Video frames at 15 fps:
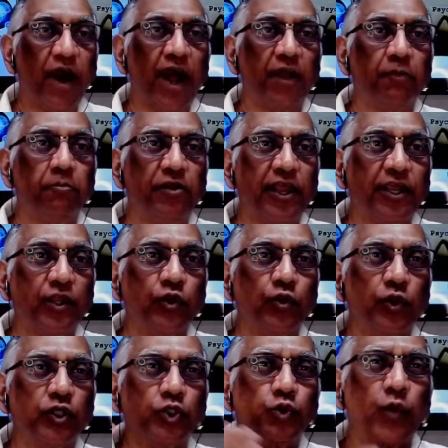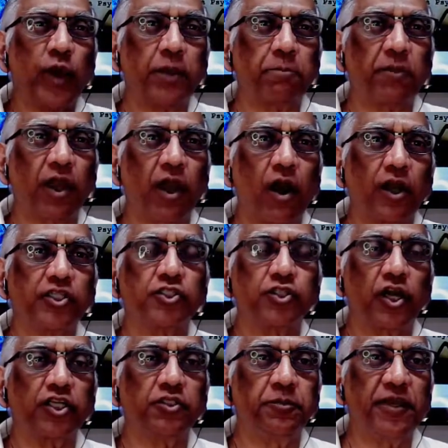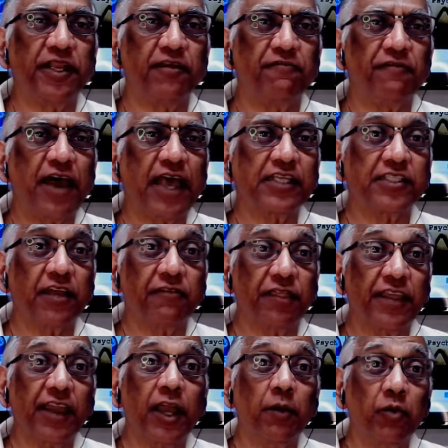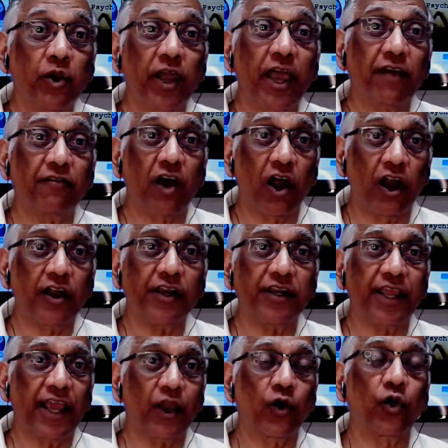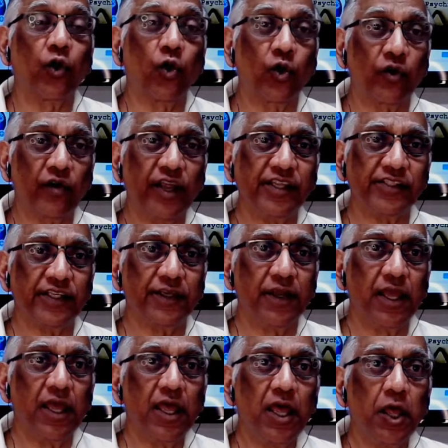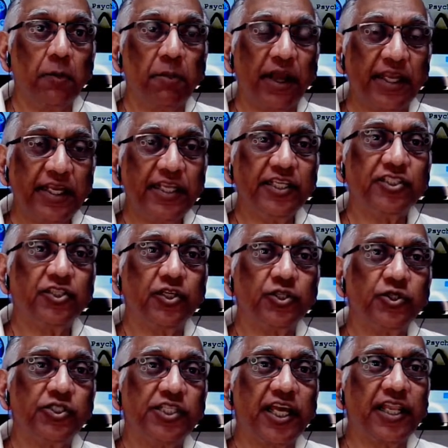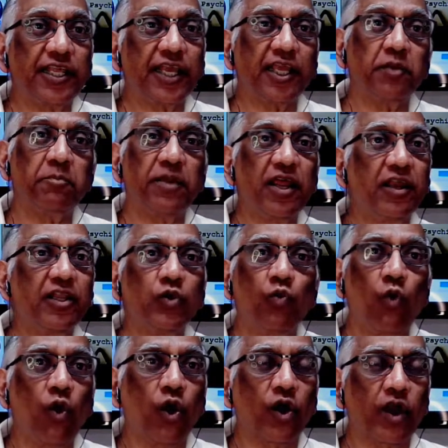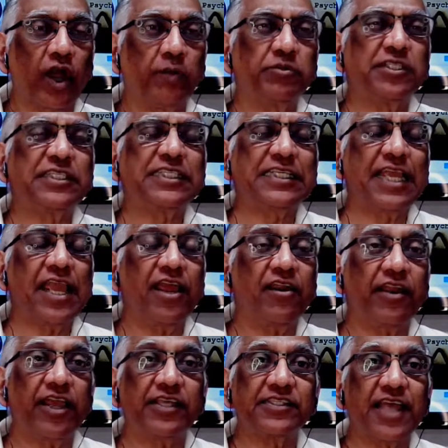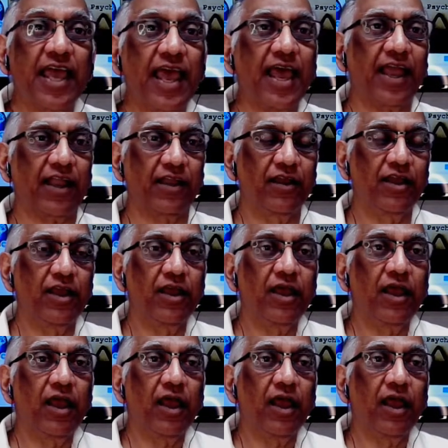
I break into a sweat, my heart starts beating fast. I think I'm going to have a heart attack or go crazy. My knees turn to jelly, I can barely walk. I'm scared as heck. Yeah